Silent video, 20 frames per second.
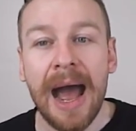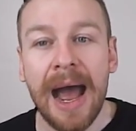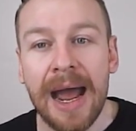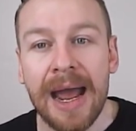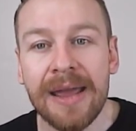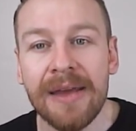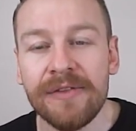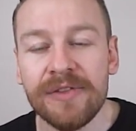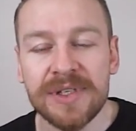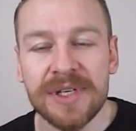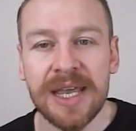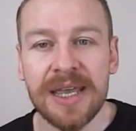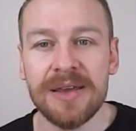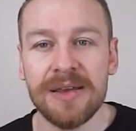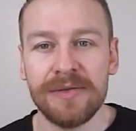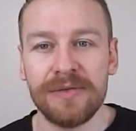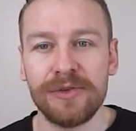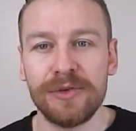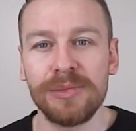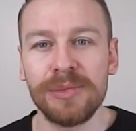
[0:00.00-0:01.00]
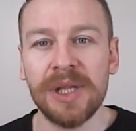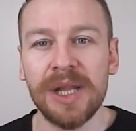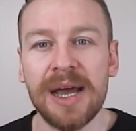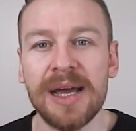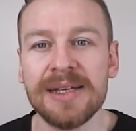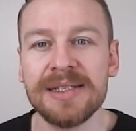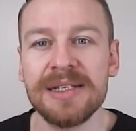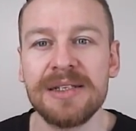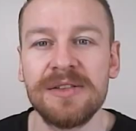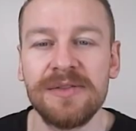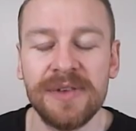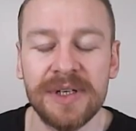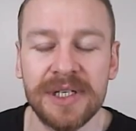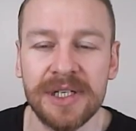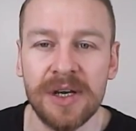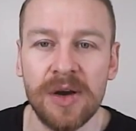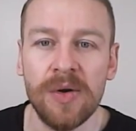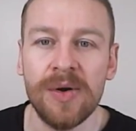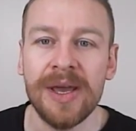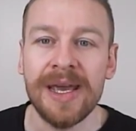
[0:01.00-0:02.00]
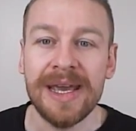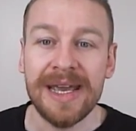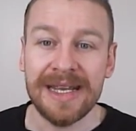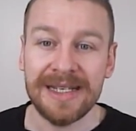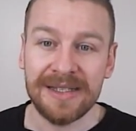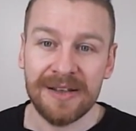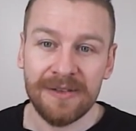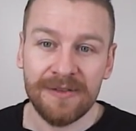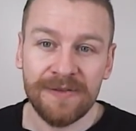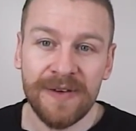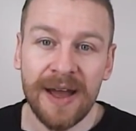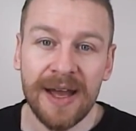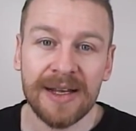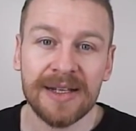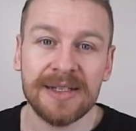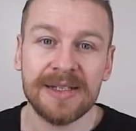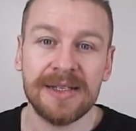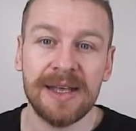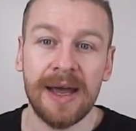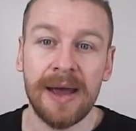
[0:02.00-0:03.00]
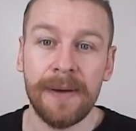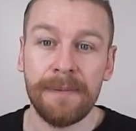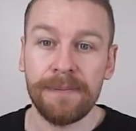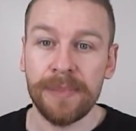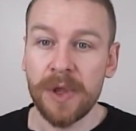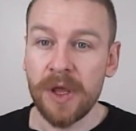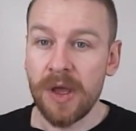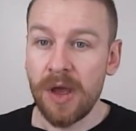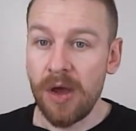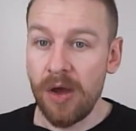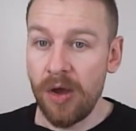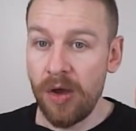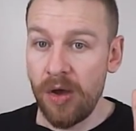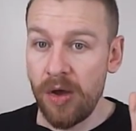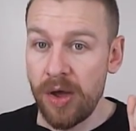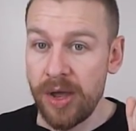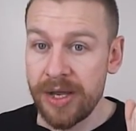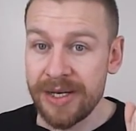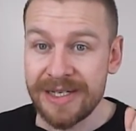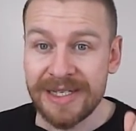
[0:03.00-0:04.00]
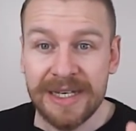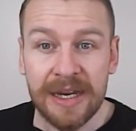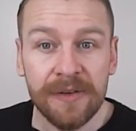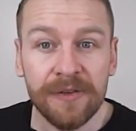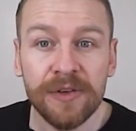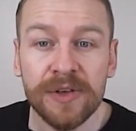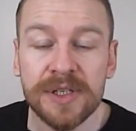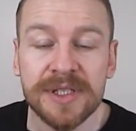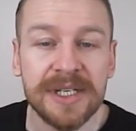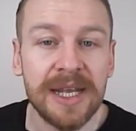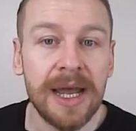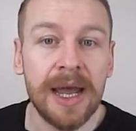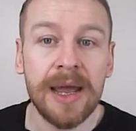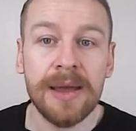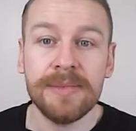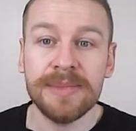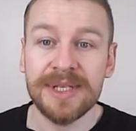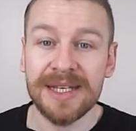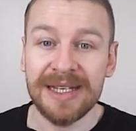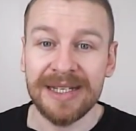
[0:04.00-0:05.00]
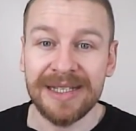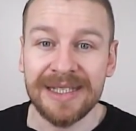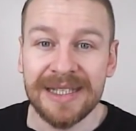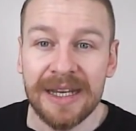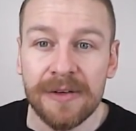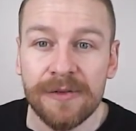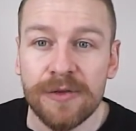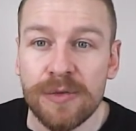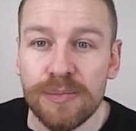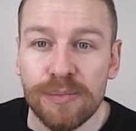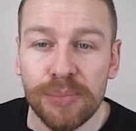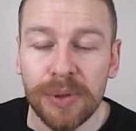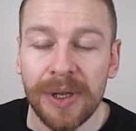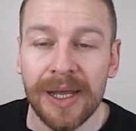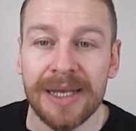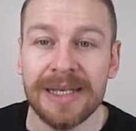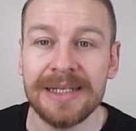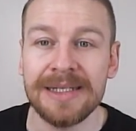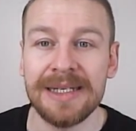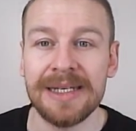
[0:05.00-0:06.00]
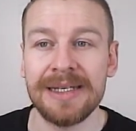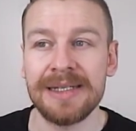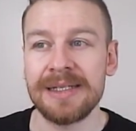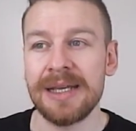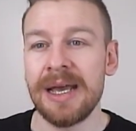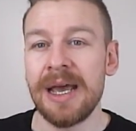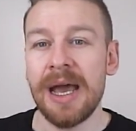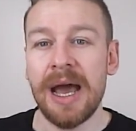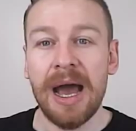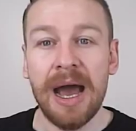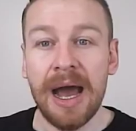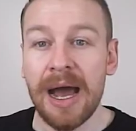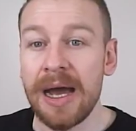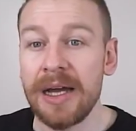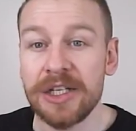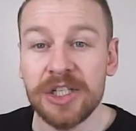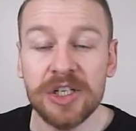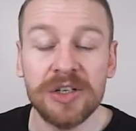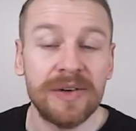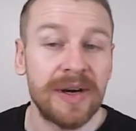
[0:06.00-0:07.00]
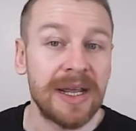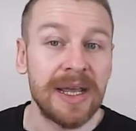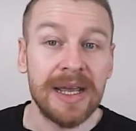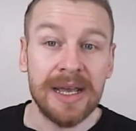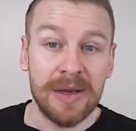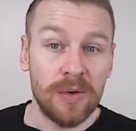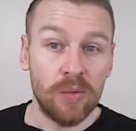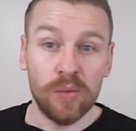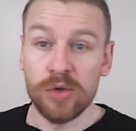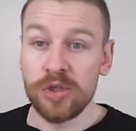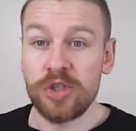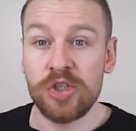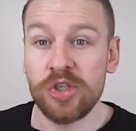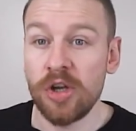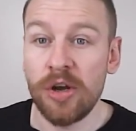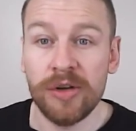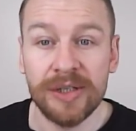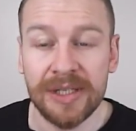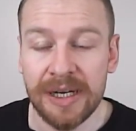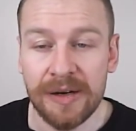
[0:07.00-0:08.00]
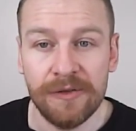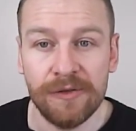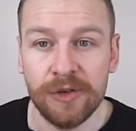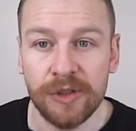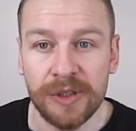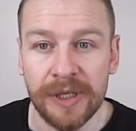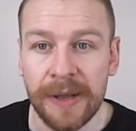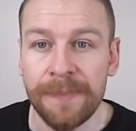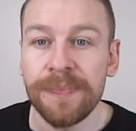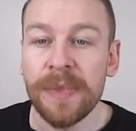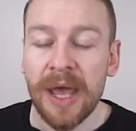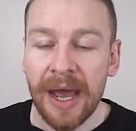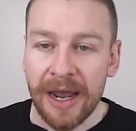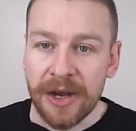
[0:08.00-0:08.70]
I have taken from Lars's video is the fact that at different times in different places, archery was shot differently.